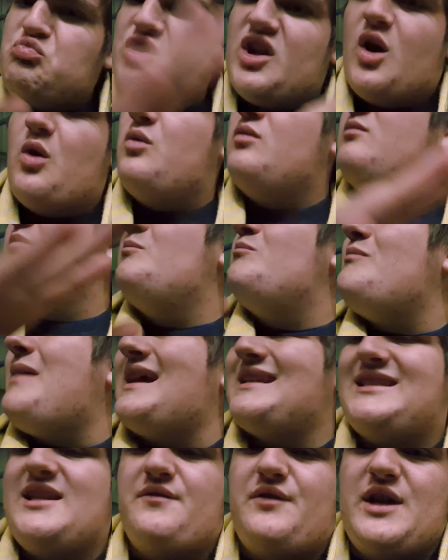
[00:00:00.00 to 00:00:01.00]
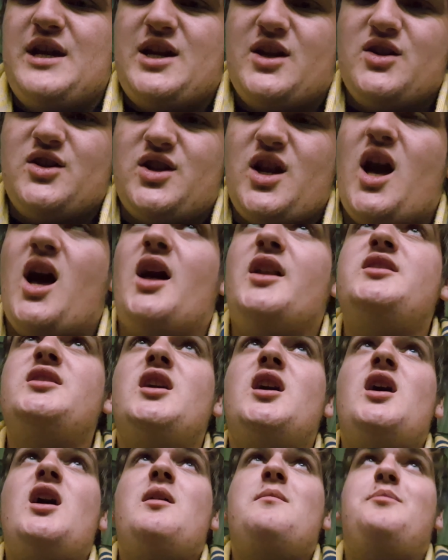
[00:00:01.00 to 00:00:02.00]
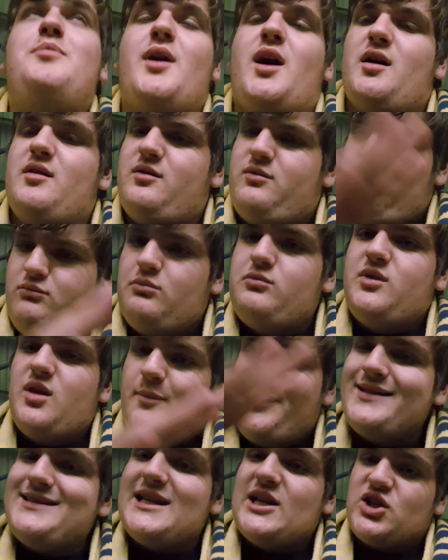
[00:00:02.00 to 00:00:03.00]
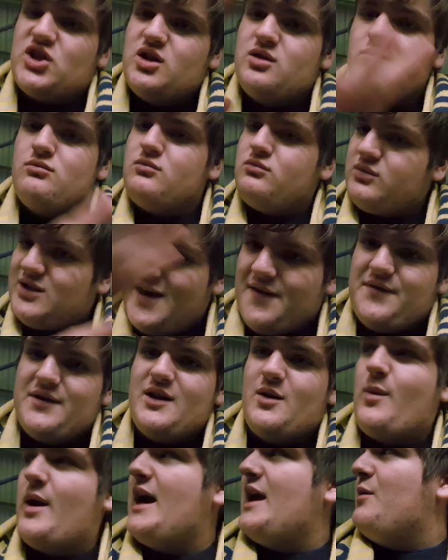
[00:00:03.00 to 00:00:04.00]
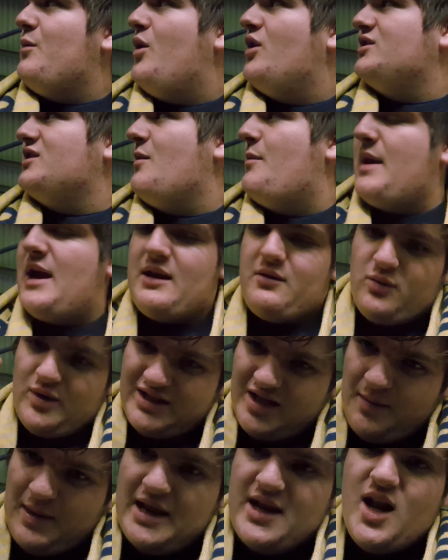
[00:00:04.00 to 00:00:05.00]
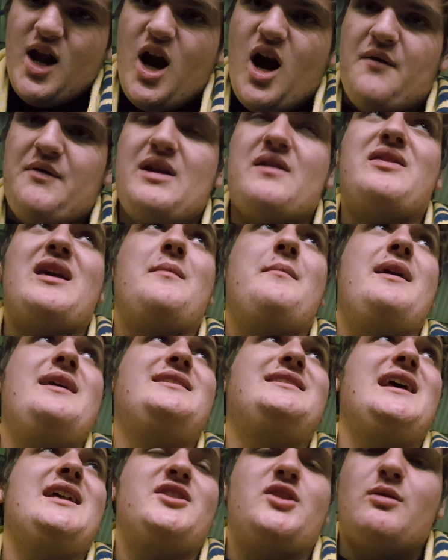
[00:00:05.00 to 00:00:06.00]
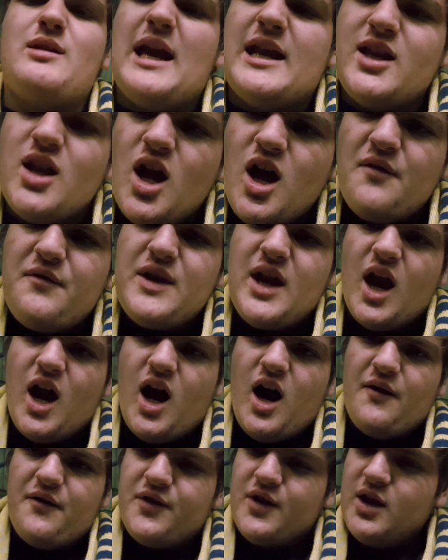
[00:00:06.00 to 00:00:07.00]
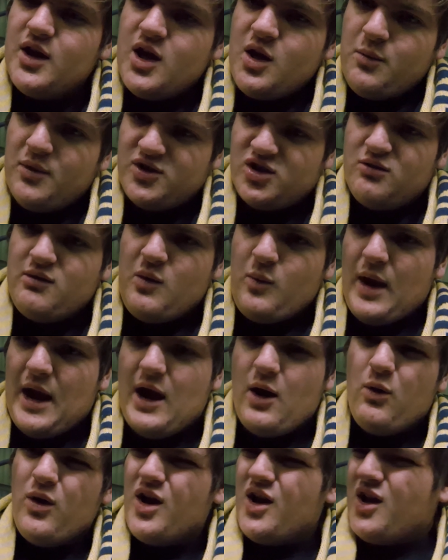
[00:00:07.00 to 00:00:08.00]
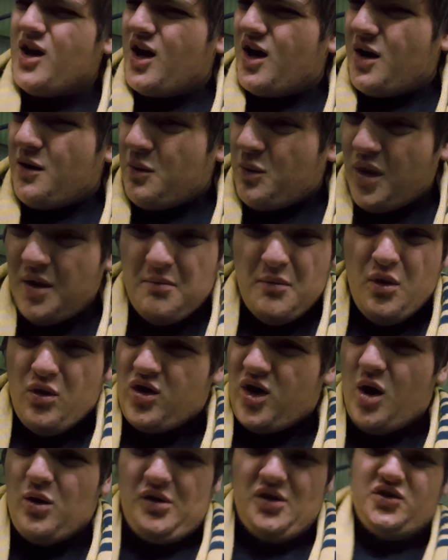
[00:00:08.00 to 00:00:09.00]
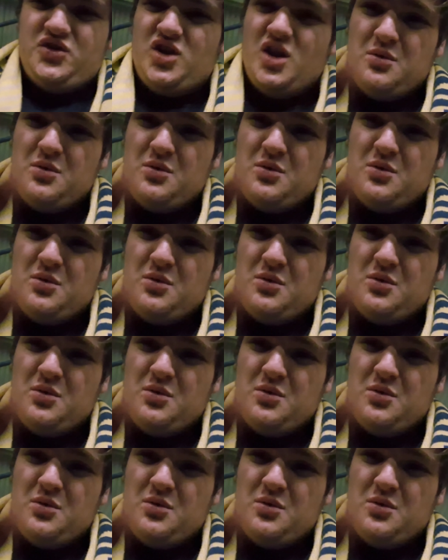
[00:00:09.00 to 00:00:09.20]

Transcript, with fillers: you know massively concerned, but the possession given away was a bit was a bit nervy. If that makes sense. So yeah, nervy half. We're doing well. One more goal or